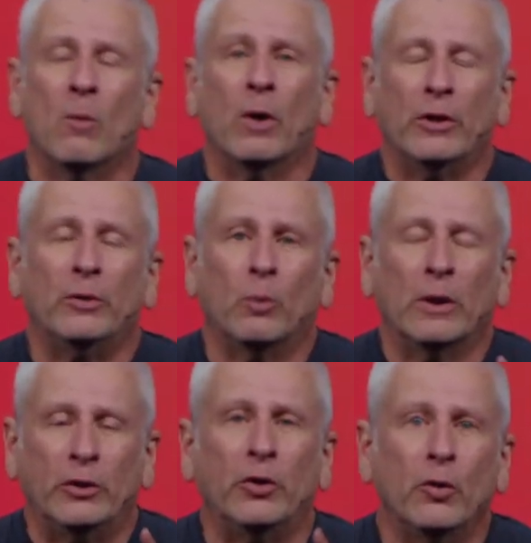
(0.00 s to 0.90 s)
What,
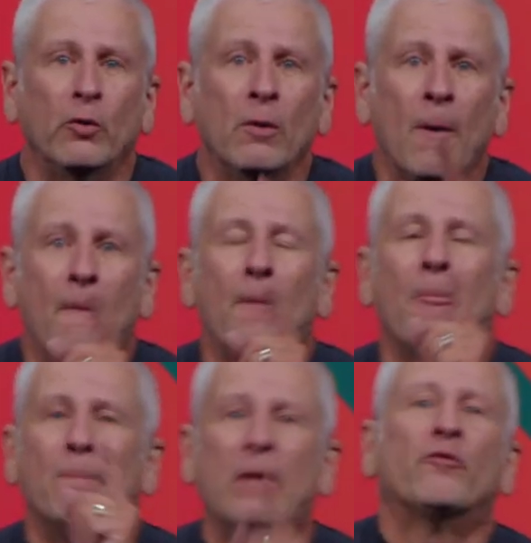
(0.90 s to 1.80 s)
what you
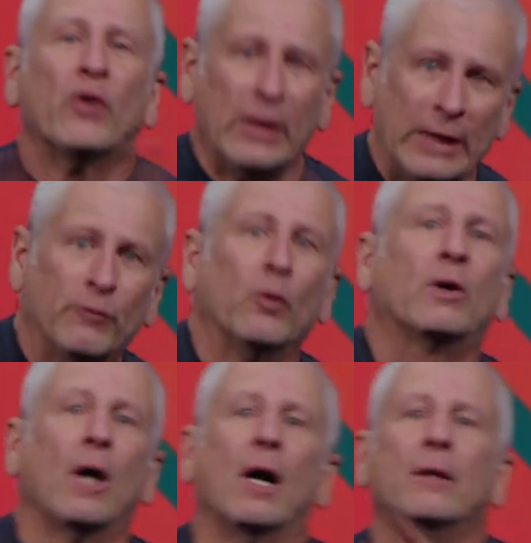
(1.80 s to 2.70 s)
meant for evil,
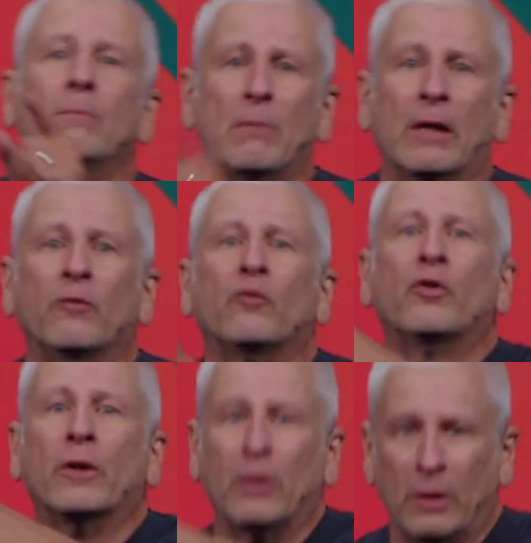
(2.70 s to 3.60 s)
God meant
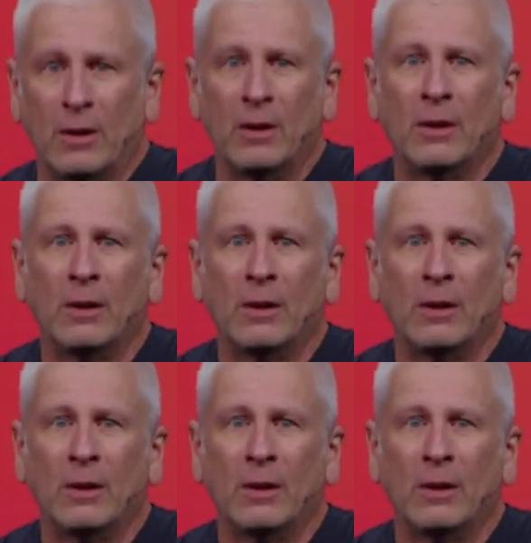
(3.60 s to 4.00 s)
for good.